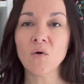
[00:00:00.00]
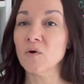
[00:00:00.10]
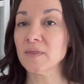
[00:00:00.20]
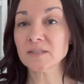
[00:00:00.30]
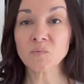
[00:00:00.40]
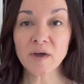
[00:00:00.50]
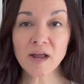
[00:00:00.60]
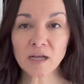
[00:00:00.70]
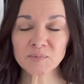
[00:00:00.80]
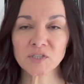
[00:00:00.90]
or that's one
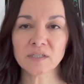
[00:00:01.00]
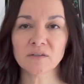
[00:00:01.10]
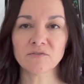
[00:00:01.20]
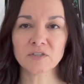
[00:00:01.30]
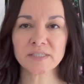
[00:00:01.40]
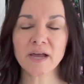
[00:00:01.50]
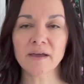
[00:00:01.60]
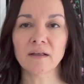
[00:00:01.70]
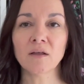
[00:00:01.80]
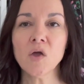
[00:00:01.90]
option for
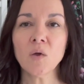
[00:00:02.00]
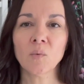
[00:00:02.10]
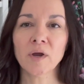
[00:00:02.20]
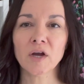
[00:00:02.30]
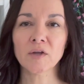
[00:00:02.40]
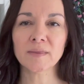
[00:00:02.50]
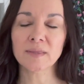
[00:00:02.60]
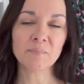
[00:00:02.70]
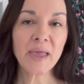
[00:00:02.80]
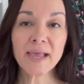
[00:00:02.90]
style where
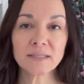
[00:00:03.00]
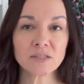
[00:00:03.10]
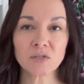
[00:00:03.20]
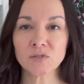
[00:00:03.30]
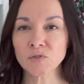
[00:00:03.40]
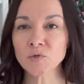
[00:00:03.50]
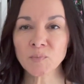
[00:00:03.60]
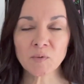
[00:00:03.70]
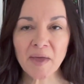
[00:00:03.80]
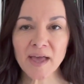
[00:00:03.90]
pants are
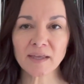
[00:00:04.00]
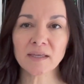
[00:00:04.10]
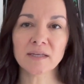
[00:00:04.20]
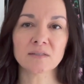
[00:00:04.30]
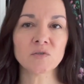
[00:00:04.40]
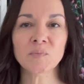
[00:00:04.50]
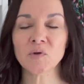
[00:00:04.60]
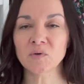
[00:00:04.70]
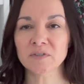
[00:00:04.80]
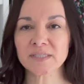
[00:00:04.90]
super baggy and super
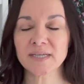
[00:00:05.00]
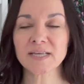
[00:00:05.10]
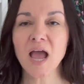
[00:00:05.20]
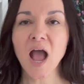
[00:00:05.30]
oversized.